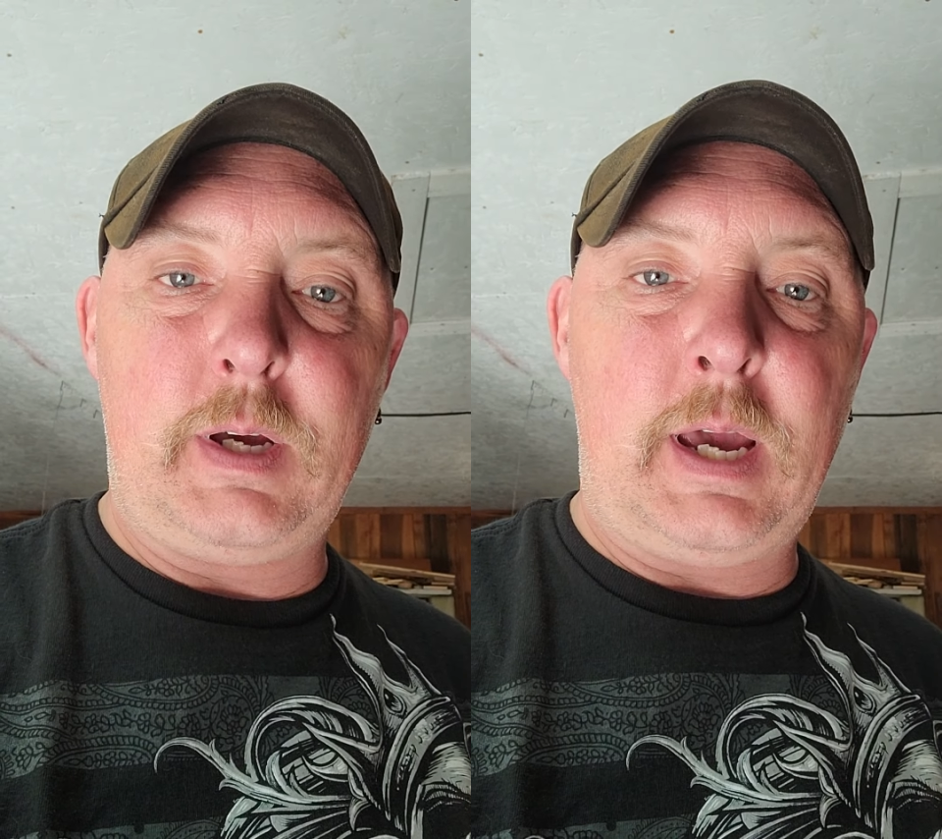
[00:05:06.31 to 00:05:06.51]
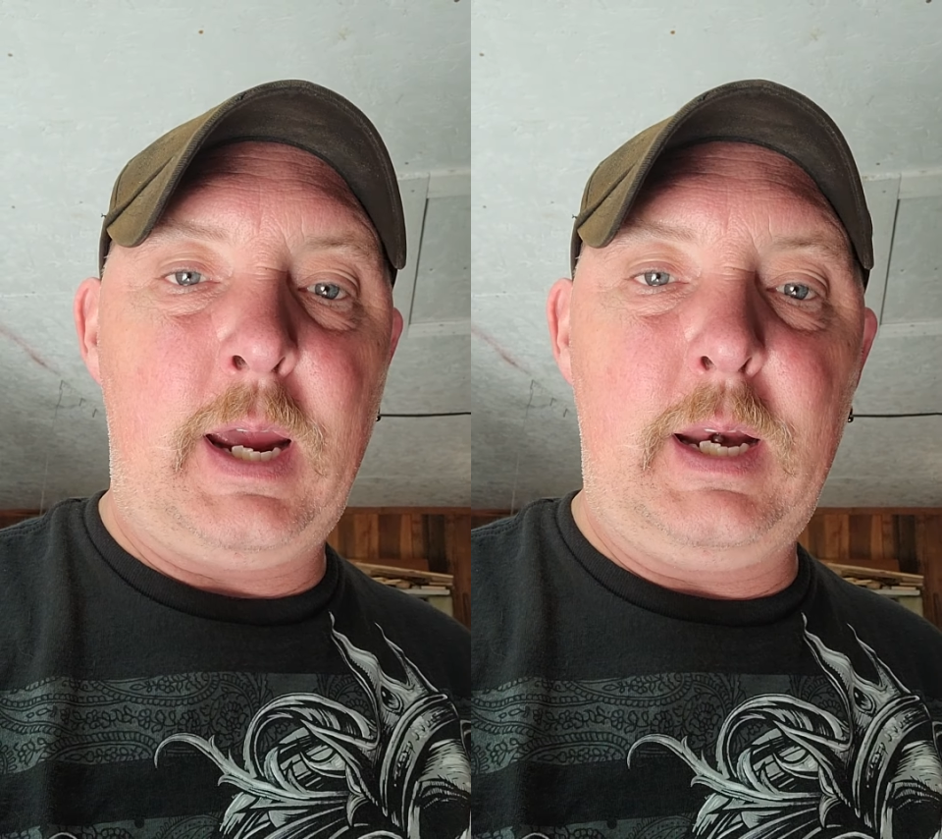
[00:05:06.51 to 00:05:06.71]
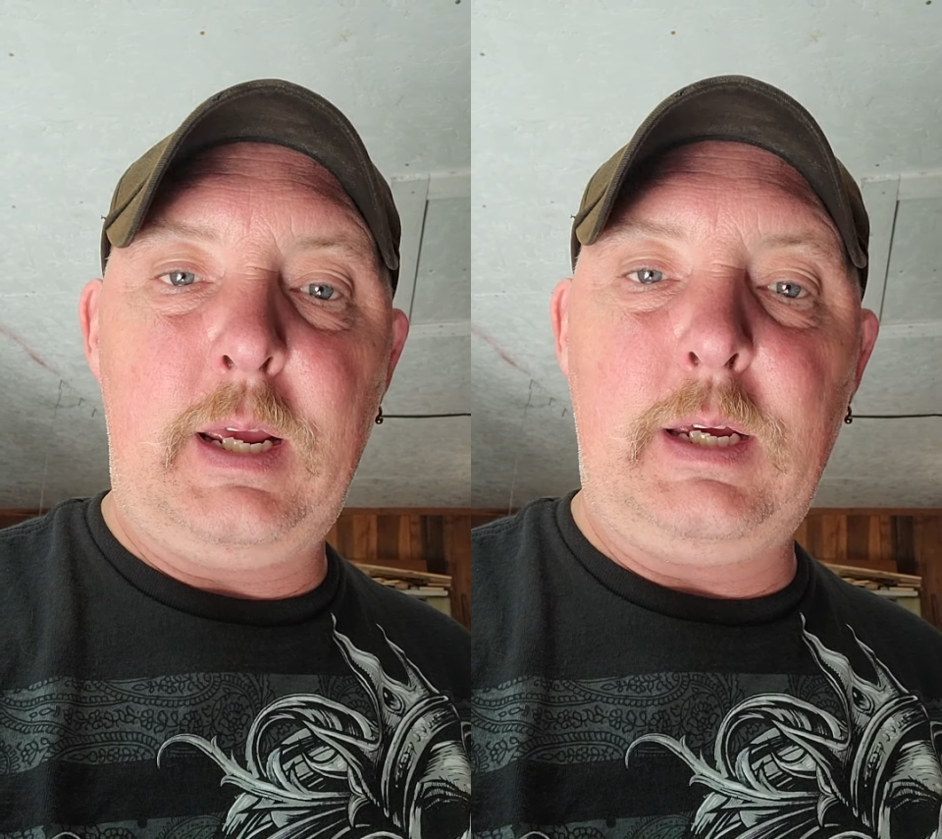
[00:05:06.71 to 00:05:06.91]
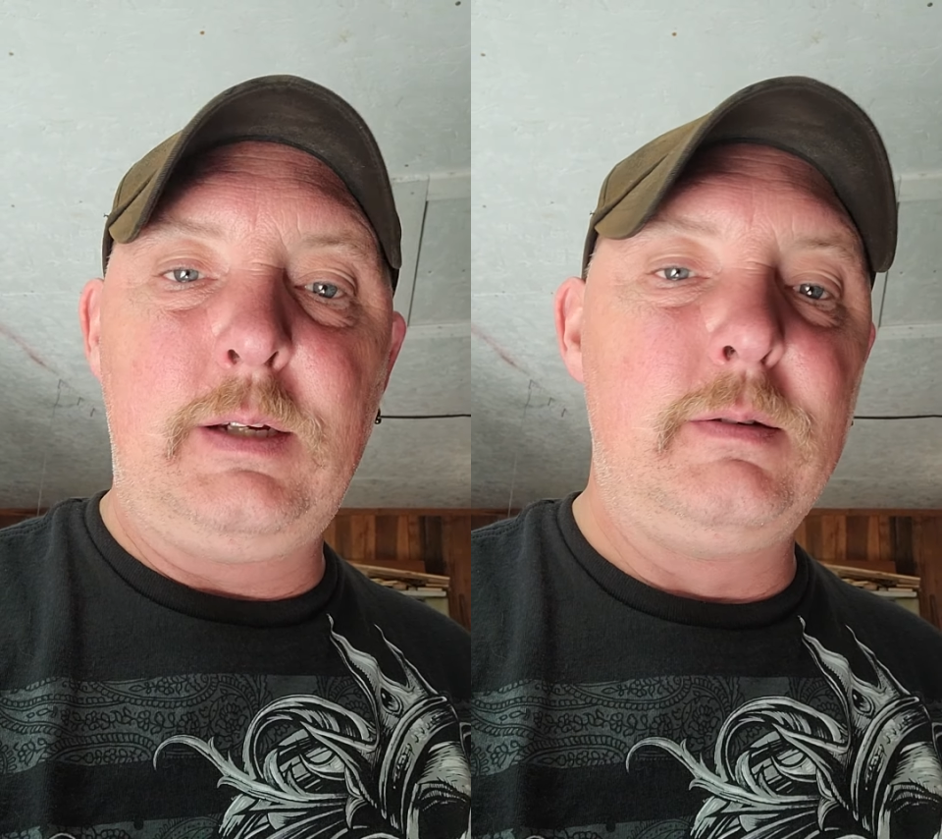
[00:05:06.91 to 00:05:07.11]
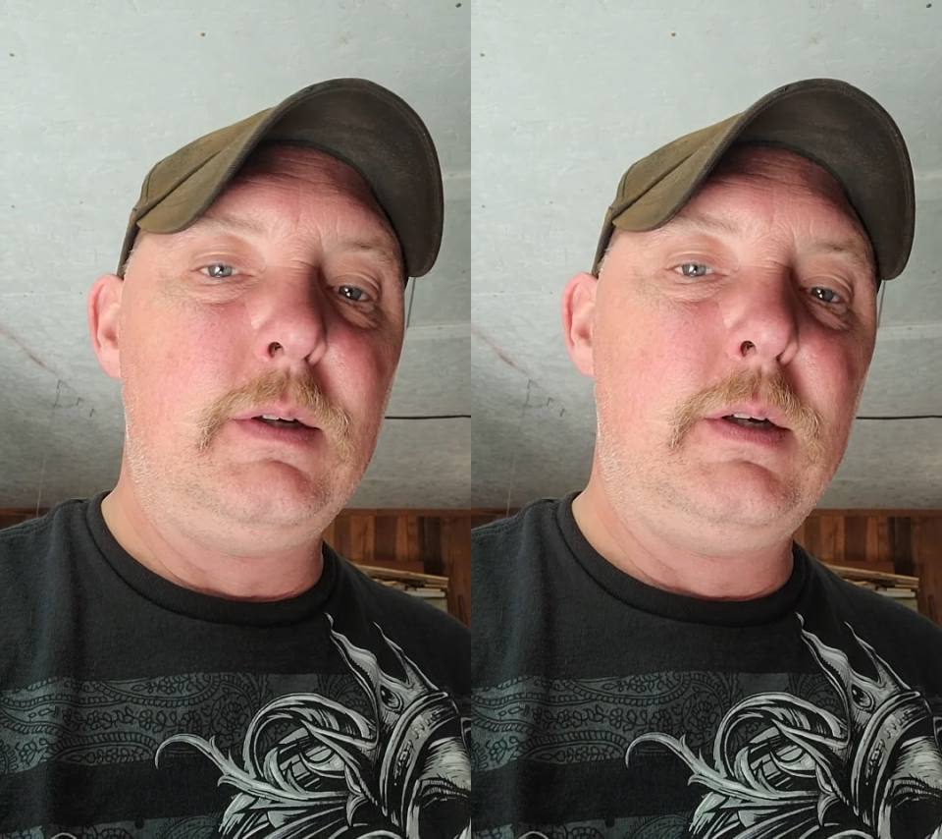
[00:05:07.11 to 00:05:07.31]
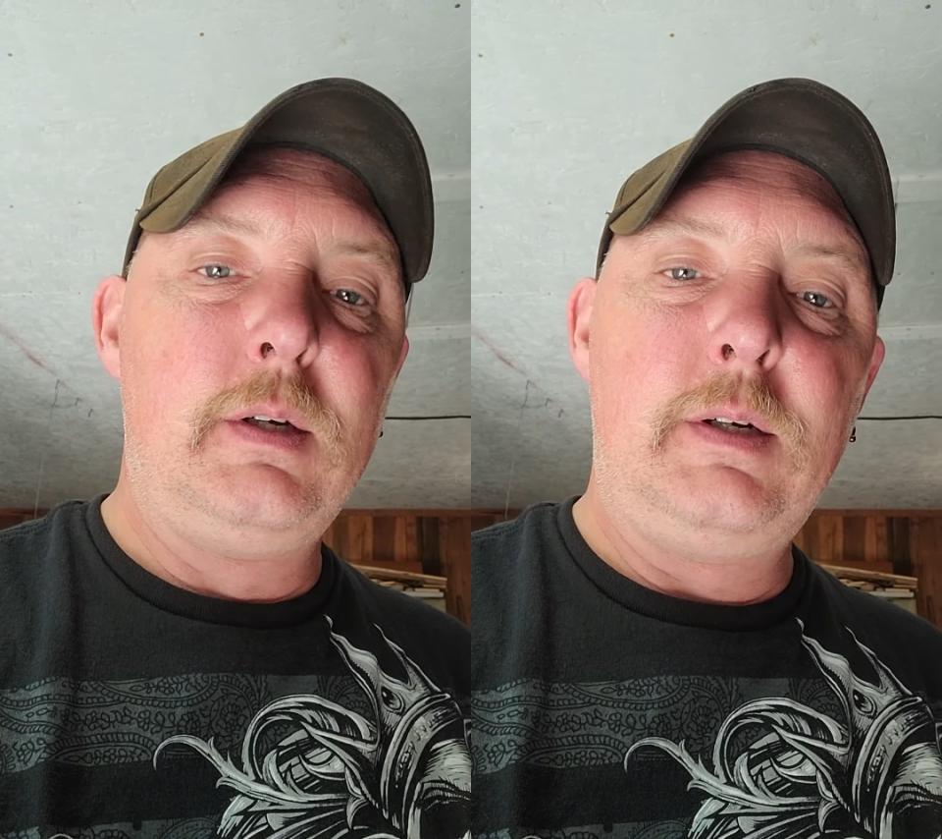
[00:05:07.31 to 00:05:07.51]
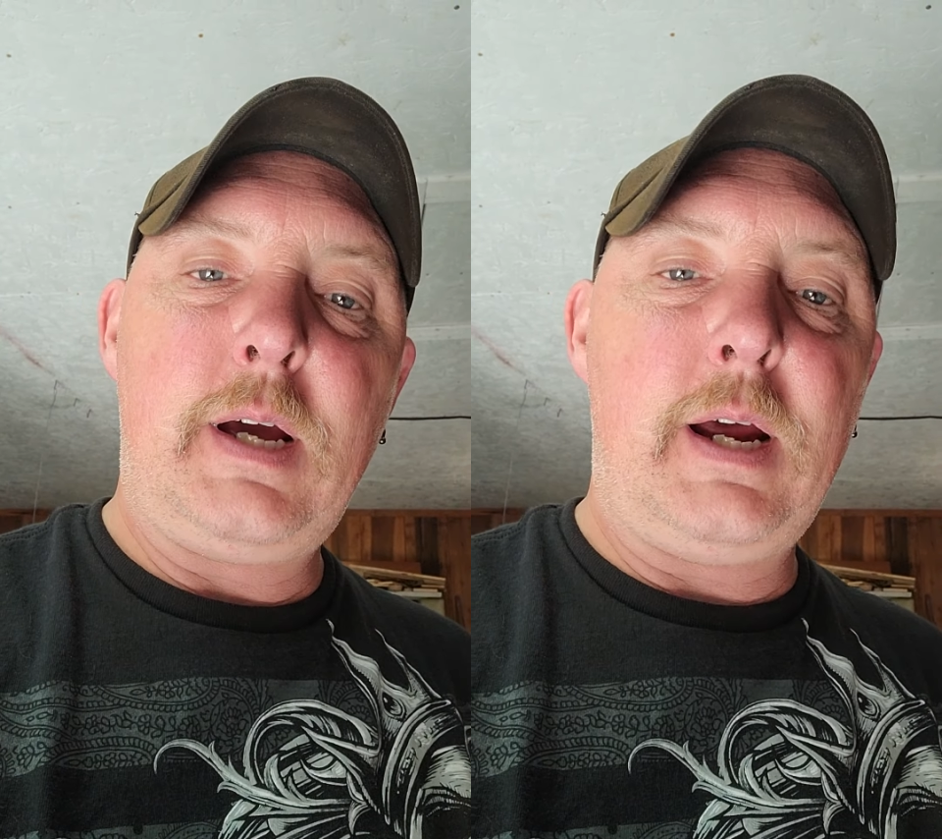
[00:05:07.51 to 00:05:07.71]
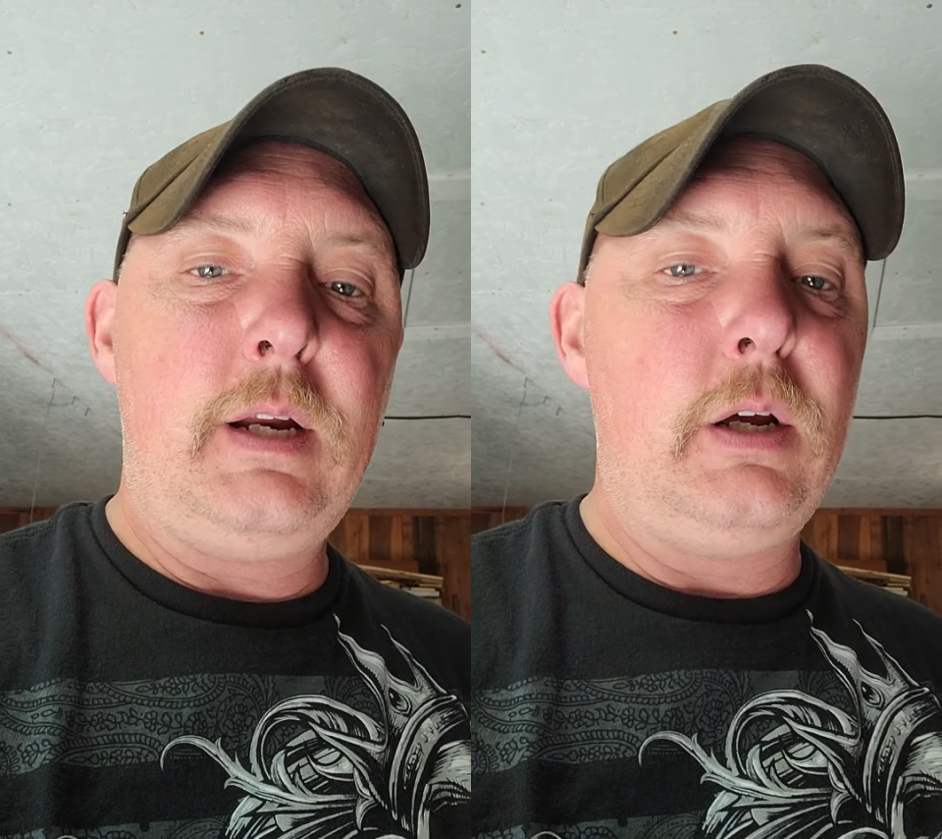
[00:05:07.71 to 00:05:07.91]
80,
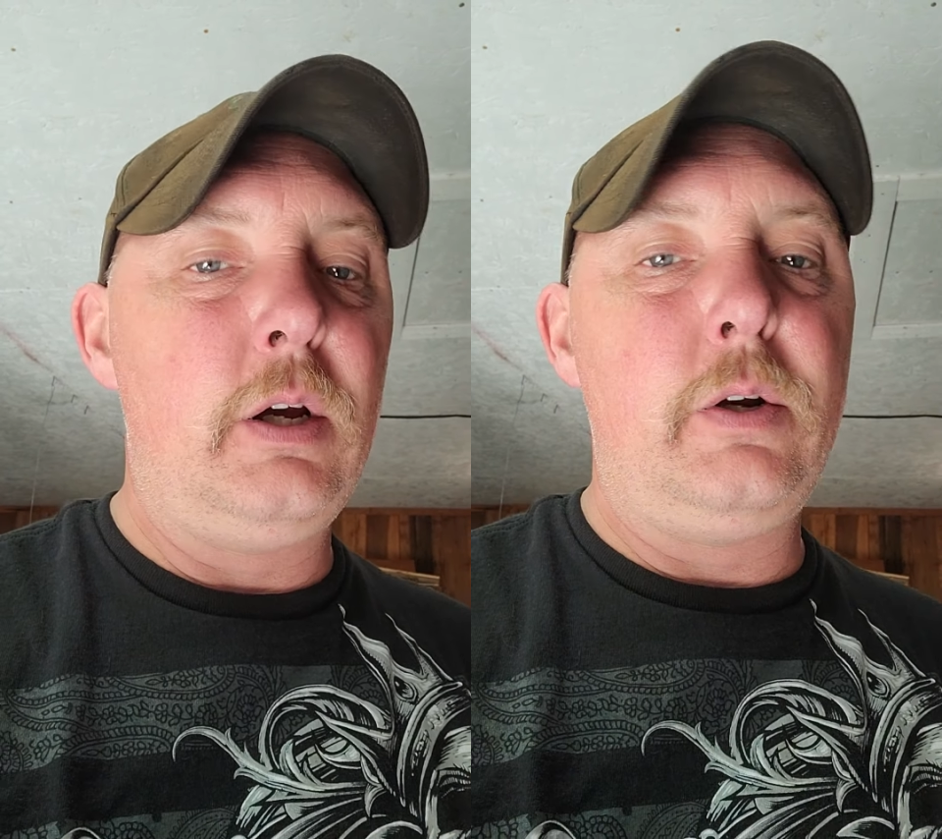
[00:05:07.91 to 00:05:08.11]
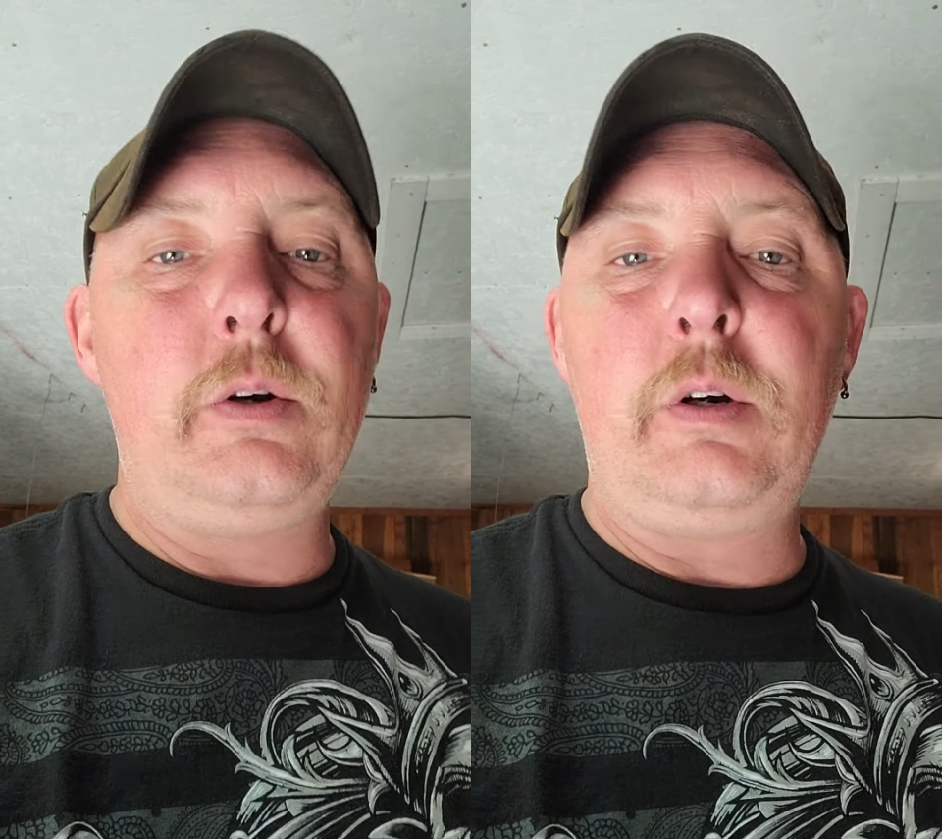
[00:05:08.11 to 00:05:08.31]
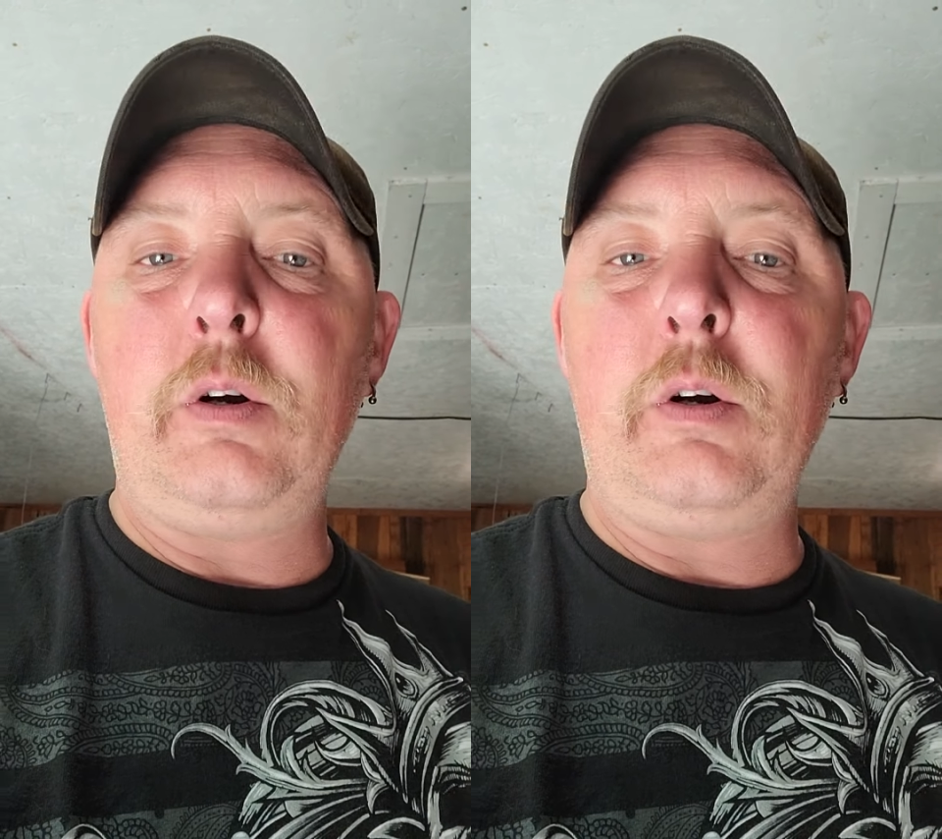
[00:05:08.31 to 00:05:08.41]
90, 100,